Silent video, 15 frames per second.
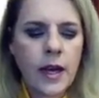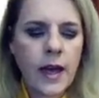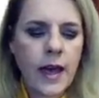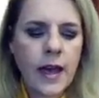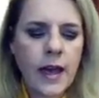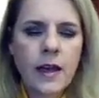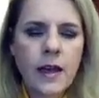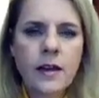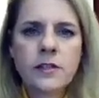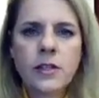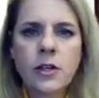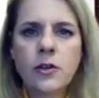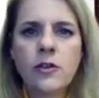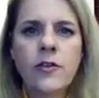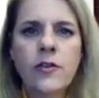And
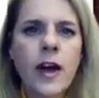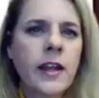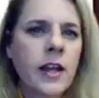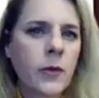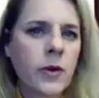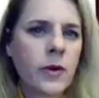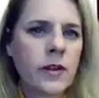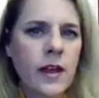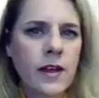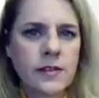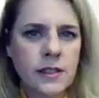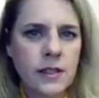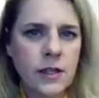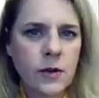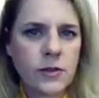so you've got to get rid of that
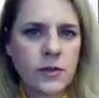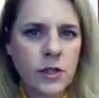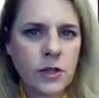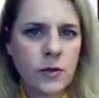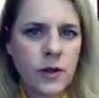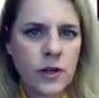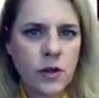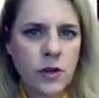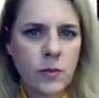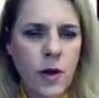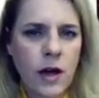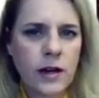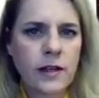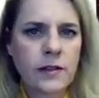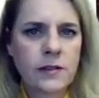CO2 in your
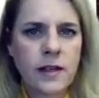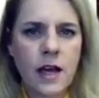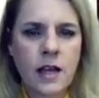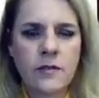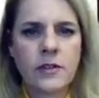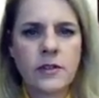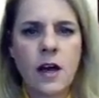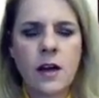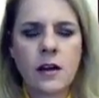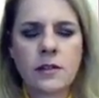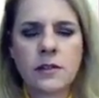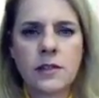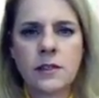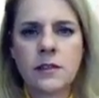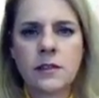body. It's kind of a
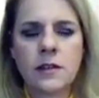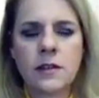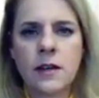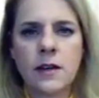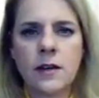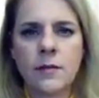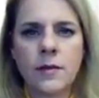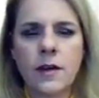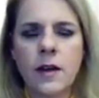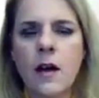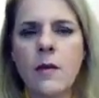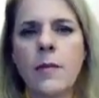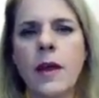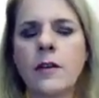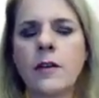toxic
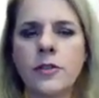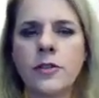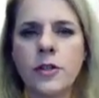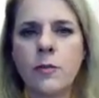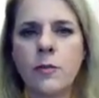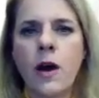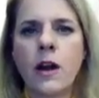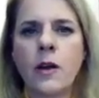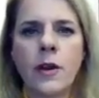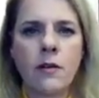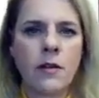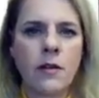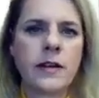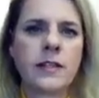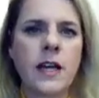compound to your body. We
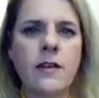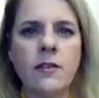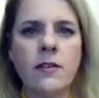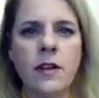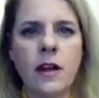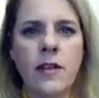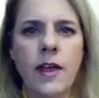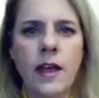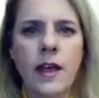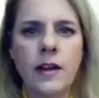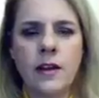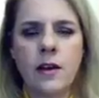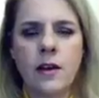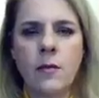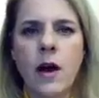don't like to have a lot of that
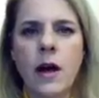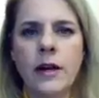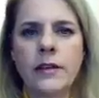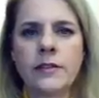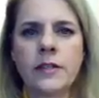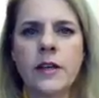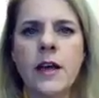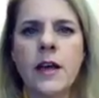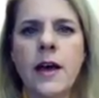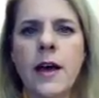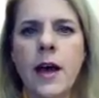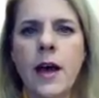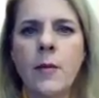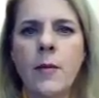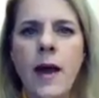in our bodies.
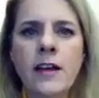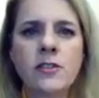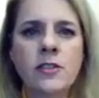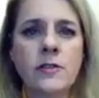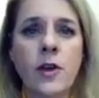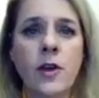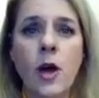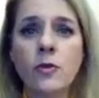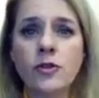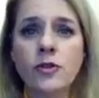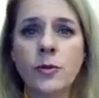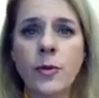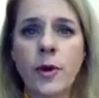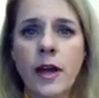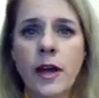Actually, if you hold
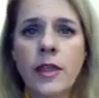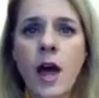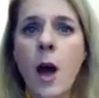your breath,